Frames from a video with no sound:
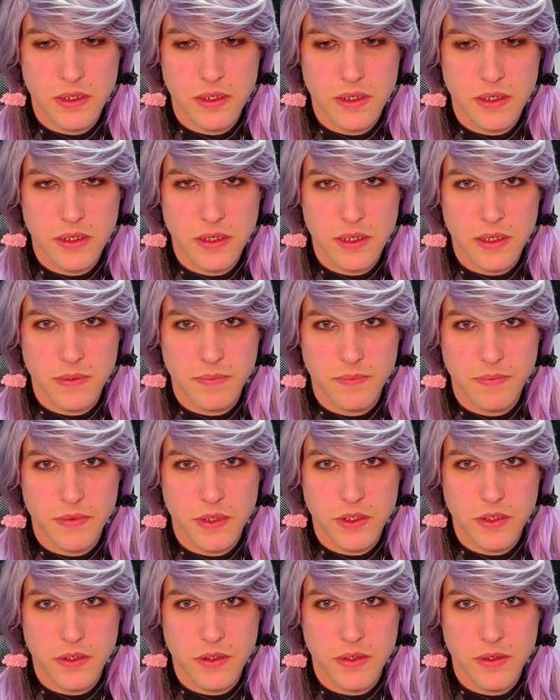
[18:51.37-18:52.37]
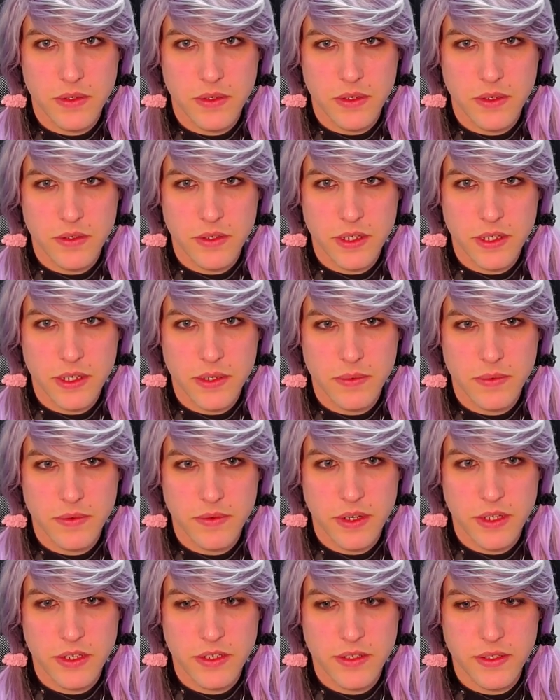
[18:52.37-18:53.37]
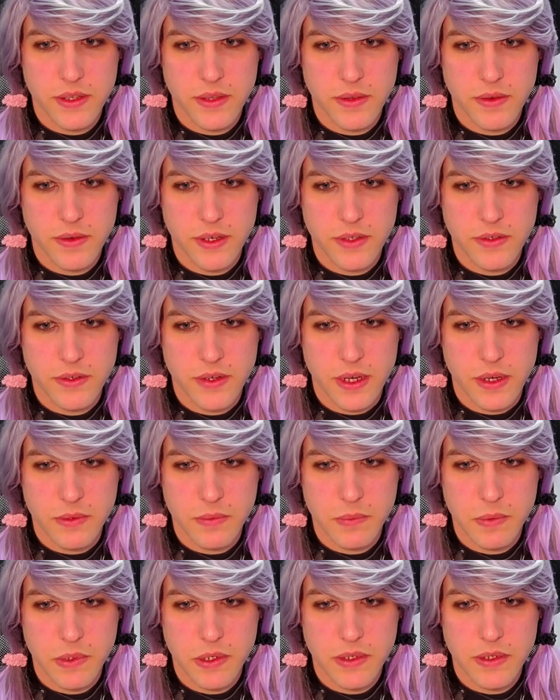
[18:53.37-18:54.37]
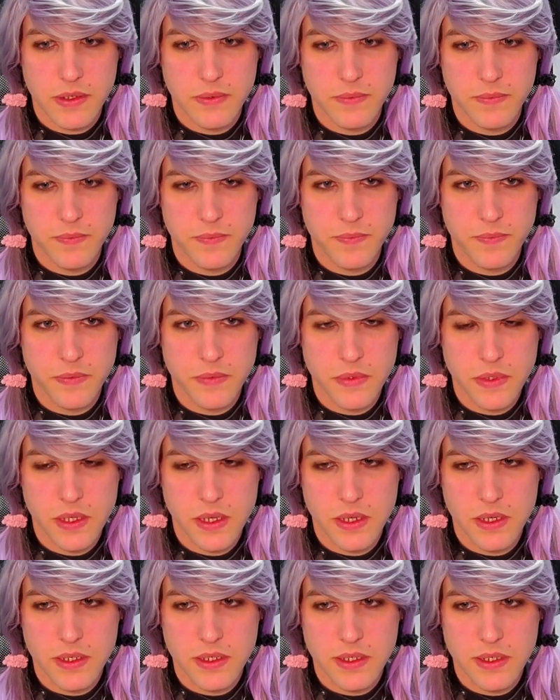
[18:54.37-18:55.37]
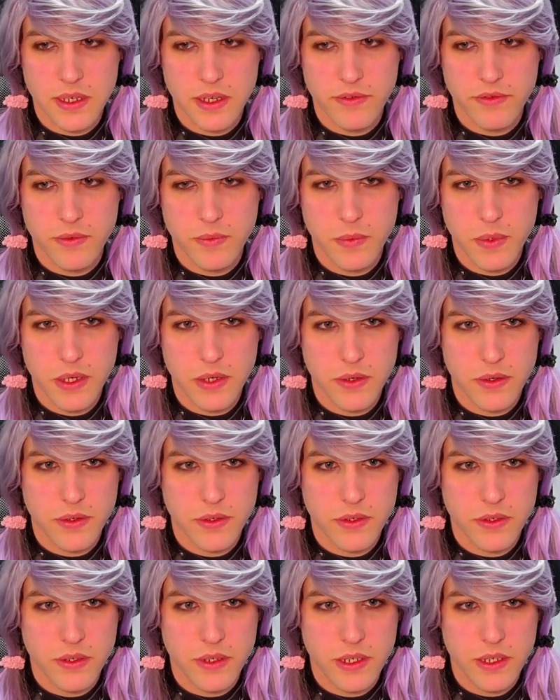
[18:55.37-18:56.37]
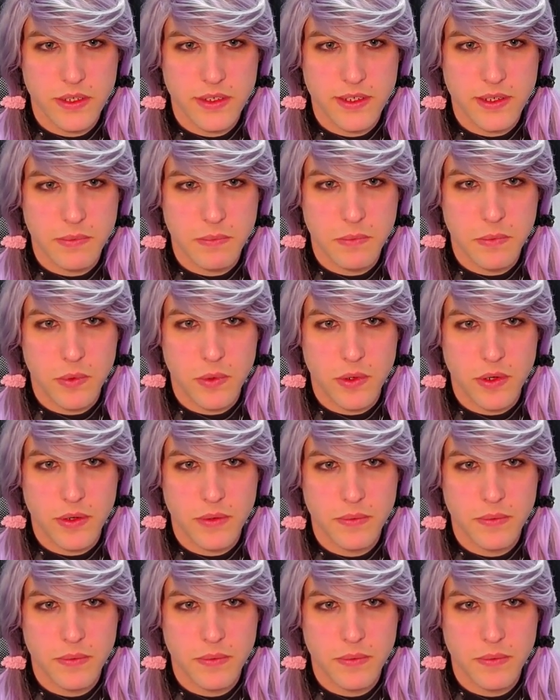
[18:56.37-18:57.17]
Yep, this should do the trick. Register 3 to output. Save. We are going to need some more.